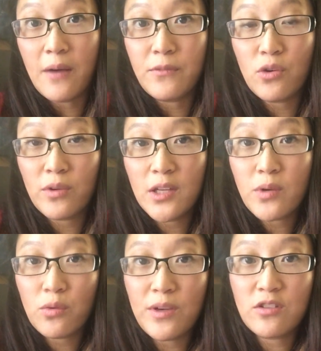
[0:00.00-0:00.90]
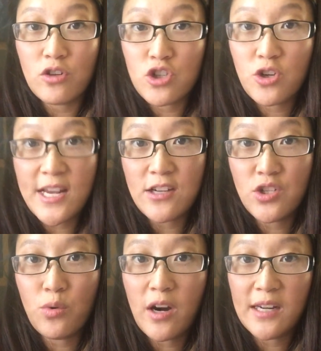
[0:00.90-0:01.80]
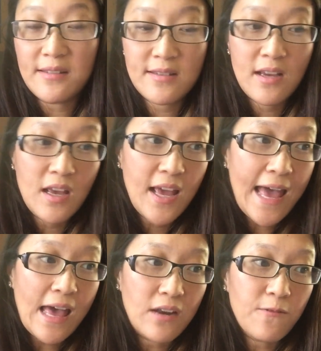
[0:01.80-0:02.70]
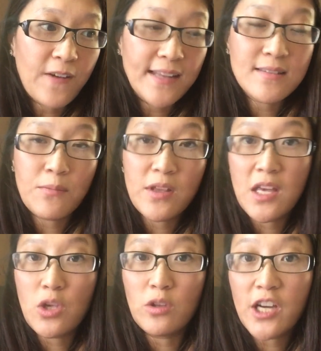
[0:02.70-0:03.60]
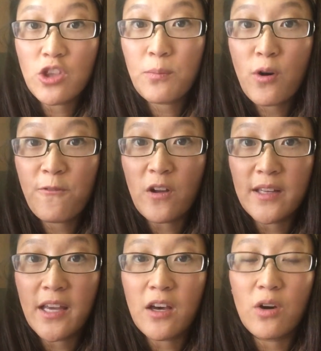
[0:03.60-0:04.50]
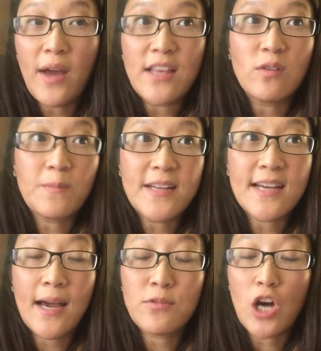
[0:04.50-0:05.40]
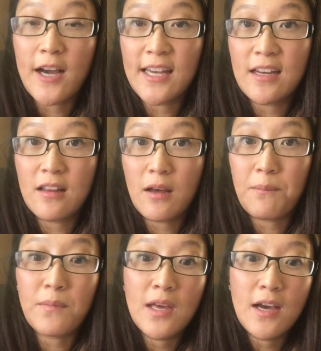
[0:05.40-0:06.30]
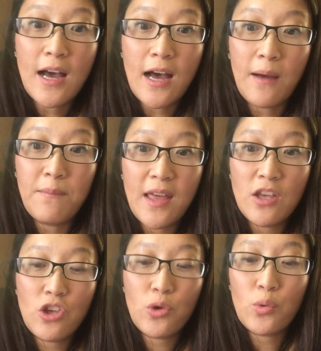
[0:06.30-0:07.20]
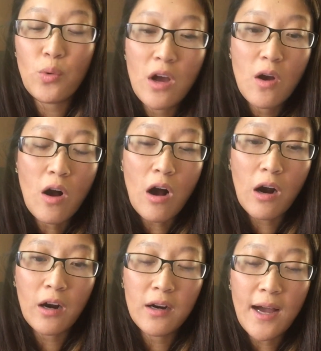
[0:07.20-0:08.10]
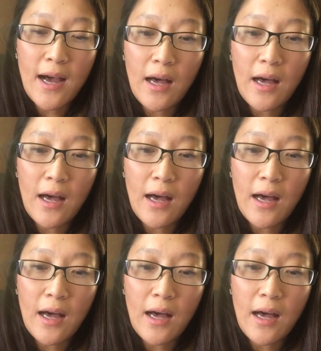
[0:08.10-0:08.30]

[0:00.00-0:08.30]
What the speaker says: You really want to research your tattoo artist and find someone that you look at their portfolio and you spend time talking to them, that you are